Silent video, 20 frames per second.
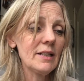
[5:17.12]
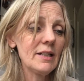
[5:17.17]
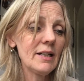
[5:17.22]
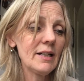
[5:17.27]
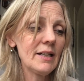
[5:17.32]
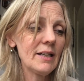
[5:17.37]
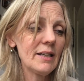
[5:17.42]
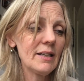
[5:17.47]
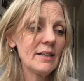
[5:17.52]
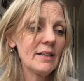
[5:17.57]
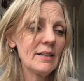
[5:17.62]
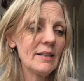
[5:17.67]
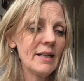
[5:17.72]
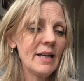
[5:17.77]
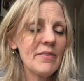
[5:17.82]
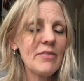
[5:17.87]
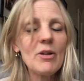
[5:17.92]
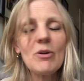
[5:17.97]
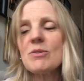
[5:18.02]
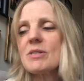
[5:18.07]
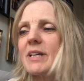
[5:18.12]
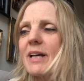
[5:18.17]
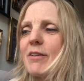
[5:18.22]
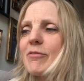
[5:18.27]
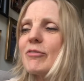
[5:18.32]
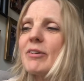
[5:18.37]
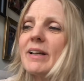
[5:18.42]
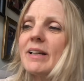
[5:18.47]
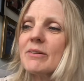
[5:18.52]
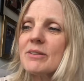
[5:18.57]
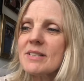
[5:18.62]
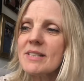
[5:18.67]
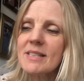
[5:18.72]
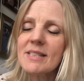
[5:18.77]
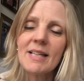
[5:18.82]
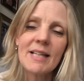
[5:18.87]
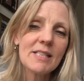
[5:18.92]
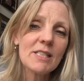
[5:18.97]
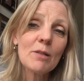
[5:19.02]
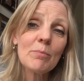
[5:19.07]
Uh, and those kind of
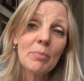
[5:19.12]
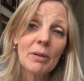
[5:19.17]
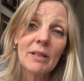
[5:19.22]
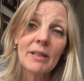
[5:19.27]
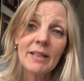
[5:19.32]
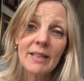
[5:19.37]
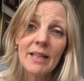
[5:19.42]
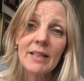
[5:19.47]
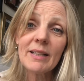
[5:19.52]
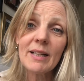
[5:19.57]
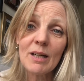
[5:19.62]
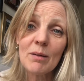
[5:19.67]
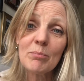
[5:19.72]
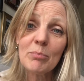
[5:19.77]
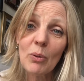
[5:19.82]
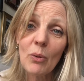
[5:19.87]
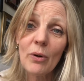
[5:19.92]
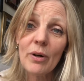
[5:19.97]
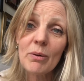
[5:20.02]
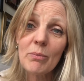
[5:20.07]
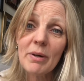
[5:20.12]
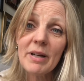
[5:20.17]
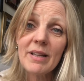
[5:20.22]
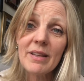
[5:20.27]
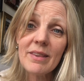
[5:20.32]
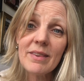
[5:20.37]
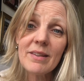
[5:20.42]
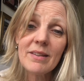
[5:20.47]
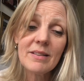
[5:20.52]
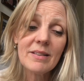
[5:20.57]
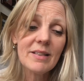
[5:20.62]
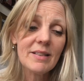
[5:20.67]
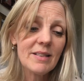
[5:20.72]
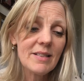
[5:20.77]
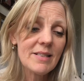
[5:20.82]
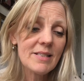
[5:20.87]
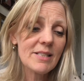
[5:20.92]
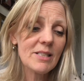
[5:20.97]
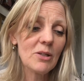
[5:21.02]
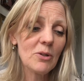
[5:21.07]
fragrances I typically get kind of bored with.
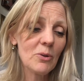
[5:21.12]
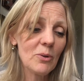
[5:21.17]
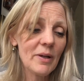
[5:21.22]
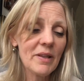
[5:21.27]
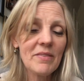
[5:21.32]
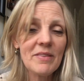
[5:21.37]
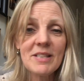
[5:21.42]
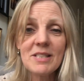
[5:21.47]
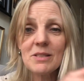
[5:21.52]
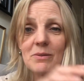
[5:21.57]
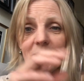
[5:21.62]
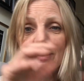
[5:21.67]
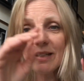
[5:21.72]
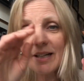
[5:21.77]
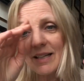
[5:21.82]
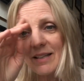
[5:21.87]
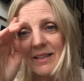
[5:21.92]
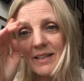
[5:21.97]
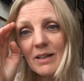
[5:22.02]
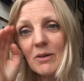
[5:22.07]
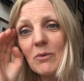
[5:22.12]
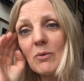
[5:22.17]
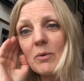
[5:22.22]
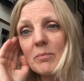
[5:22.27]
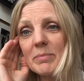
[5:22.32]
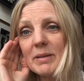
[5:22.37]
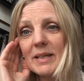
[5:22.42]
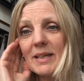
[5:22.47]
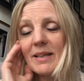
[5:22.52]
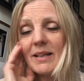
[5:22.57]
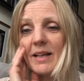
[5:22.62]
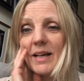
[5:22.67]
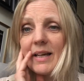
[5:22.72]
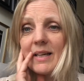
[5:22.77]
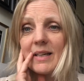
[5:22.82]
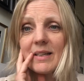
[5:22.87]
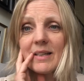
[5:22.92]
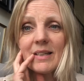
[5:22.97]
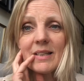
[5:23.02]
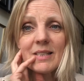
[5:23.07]
So this one I think will be
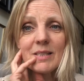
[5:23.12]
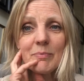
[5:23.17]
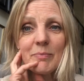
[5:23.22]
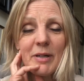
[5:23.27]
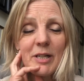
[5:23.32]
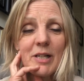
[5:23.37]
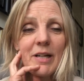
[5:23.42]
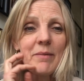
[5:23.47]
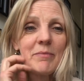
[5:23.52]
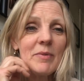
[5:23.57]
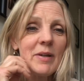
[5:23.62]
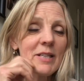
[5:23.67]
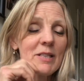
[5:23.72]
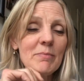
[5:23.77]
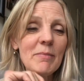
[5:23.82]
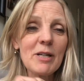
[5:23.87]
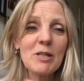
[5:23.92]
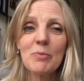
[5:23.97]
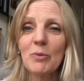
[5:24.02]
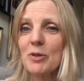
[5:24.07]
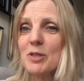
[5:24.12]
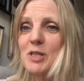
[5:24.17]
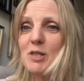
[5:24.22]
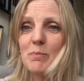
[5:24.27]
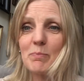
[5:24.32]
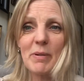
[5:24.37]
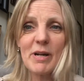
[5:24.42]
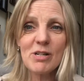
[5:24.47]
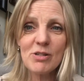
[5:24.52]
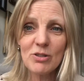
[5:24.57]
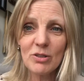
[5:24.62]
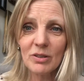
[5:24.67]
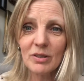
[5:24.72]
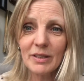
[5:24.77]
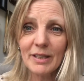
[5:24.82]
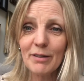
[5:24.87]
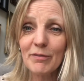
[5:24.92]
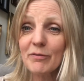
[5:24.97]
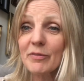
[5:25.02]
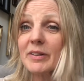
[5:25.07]
like, it's much, uh, it's much more special.
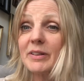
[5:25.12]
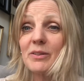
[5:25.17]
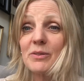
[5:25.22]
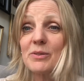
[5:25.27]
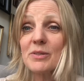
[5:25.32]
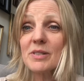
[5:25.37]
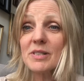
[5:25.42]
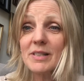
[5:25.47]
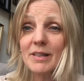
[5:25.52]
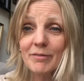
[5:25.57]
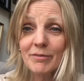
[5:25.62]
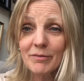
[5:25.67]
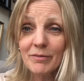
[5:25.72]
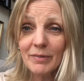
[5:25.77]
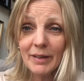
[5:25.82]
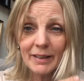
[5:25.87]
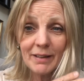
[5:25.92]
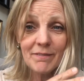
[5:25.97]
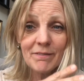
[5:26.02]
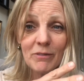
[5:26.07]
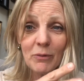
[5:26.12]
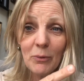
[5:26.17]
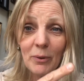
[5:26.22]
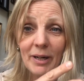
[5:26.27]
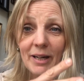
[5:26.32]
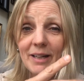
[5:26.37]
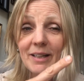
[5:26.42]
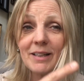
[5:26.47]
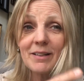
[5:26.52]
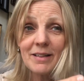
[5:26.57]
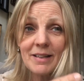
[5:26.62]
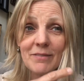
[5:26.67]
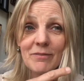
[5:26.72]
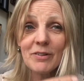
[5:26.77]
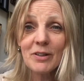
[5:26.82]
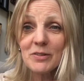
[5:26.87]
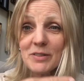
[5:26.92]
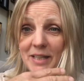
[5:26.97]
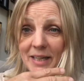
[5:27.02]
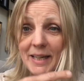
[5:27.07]
It fills a, like a void. It, it
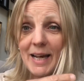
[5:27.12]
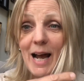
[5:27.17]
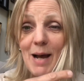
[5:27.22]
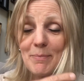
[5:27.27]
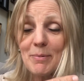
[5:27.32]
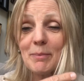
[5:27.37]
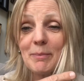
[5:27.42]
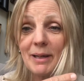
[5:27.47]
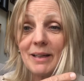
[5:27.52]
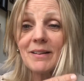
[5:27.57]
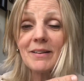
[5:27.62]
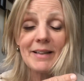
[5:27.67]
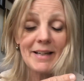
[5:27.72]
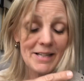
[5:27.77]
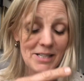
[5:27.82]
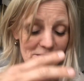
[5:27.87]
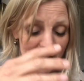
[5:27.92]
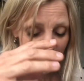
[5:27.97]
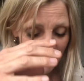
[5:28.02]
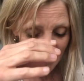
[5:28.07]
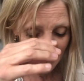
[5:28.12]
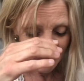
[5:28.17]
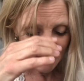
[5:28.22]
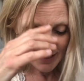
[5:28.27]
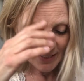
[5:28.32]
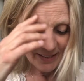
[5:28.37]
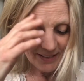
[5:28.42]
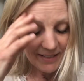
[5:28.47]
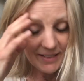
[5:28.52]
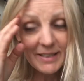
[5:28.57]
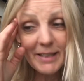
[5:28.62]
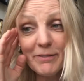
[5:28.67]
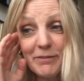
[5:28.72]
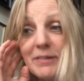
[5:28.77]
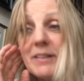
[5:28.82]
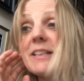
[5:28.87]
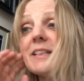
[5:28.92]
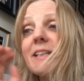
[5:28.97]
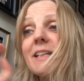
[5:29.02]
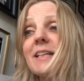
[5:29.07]
fills a gap in my collection,
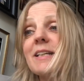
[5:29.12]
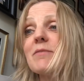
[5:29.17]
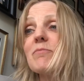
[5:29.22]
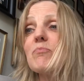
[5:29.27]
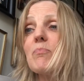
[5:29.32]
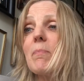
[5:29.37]
definitely.